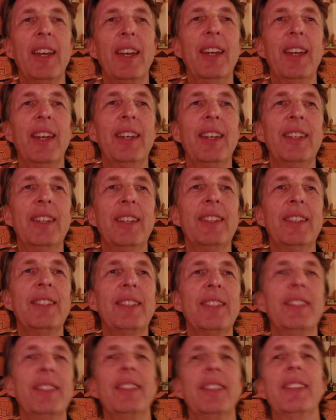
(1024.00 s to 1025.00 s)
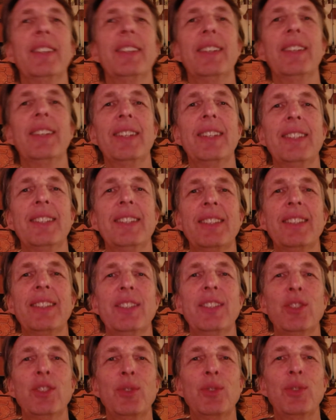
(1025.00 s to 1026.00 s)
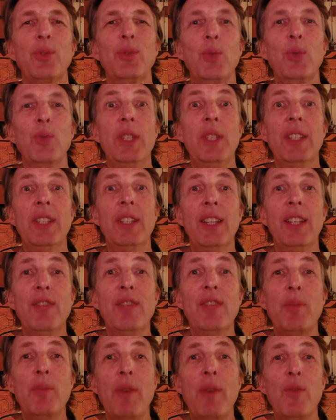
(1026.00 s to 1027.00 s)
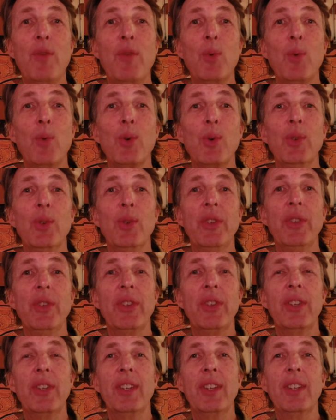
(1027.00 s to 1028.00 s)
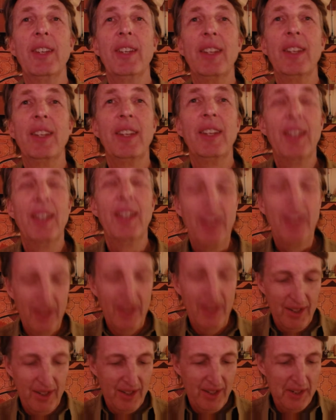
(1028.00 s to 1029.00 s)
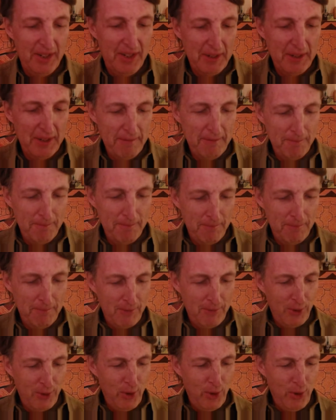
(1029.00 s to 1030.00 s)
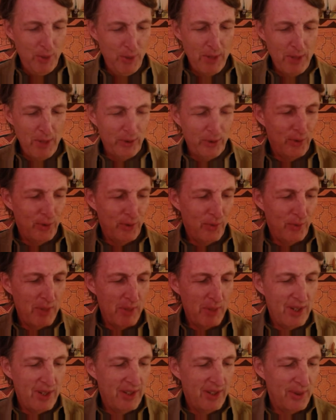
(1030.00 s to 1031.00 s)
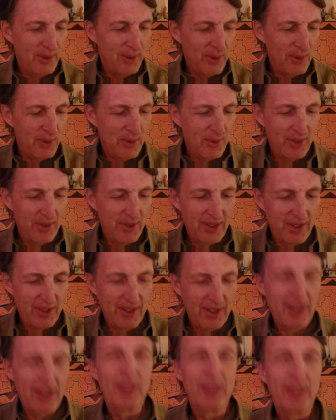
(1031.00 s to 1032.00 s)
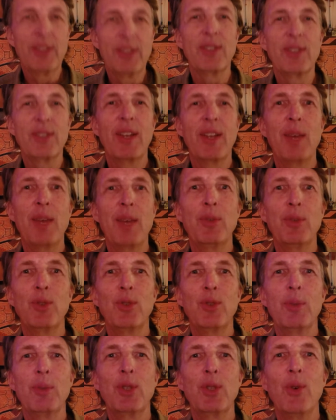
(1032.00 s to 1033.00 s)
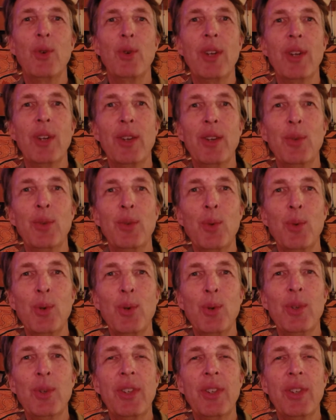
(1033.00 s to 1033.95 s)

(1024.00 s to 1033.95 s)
and just really to live above the world. A good message for me to hear at this time with so much going on in the world